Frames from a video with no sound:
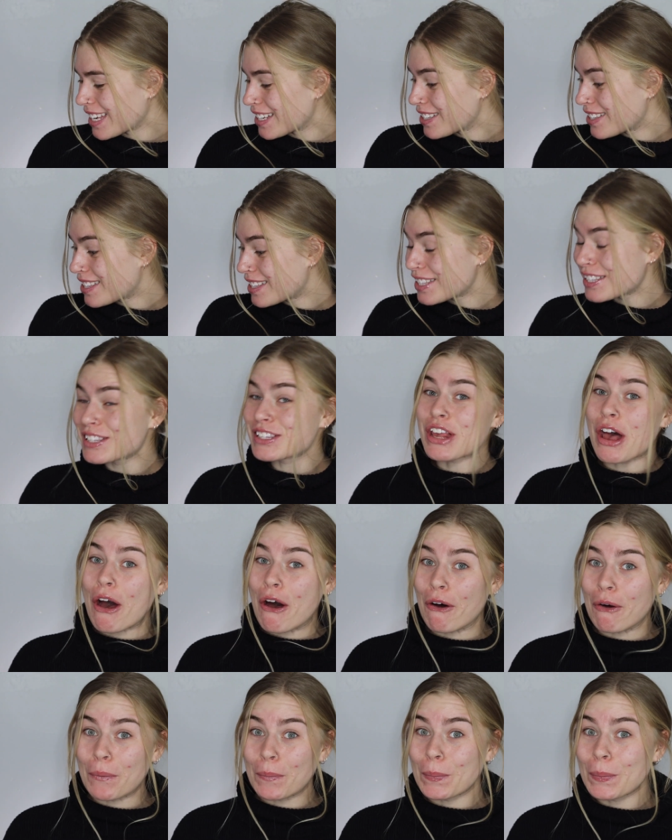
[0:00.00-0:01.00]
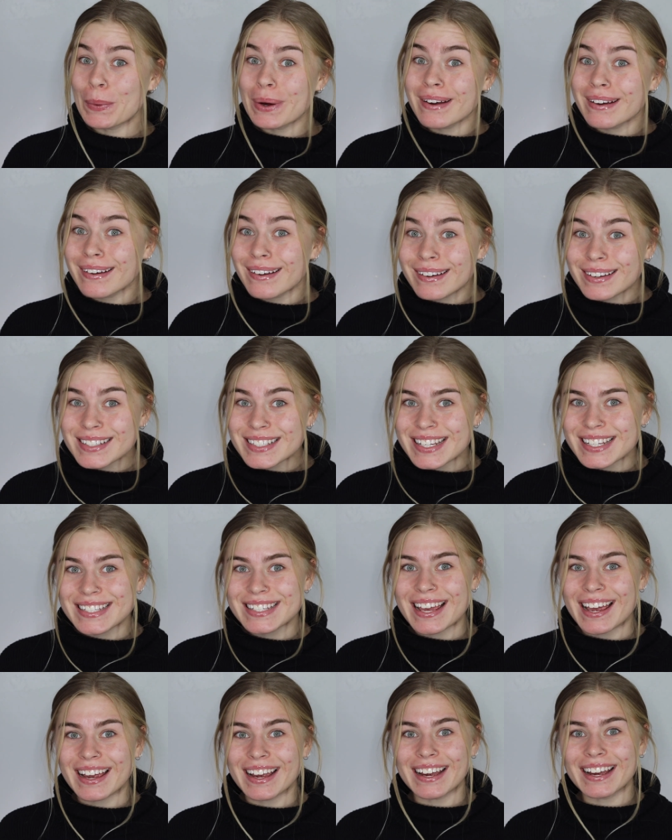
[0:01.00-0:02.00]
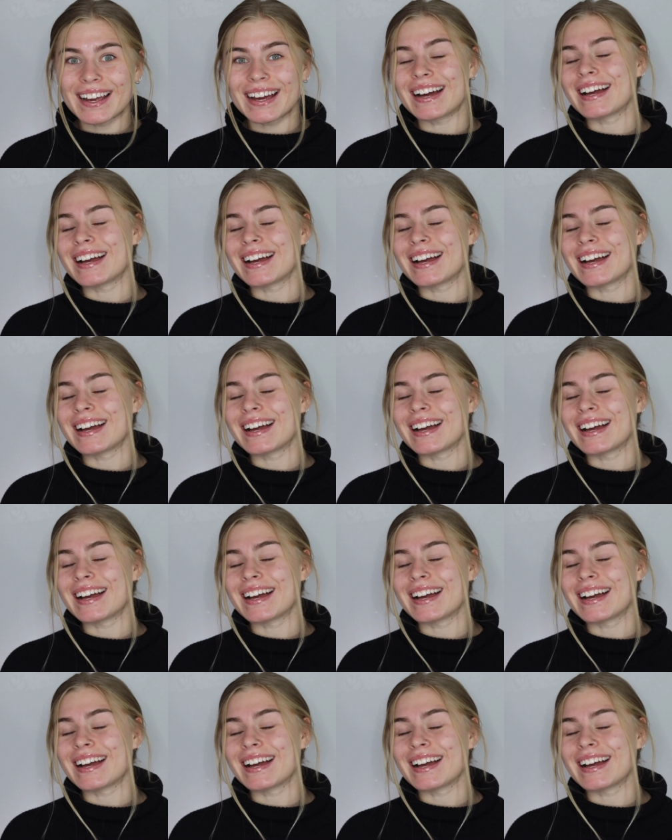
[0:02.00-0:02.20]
So today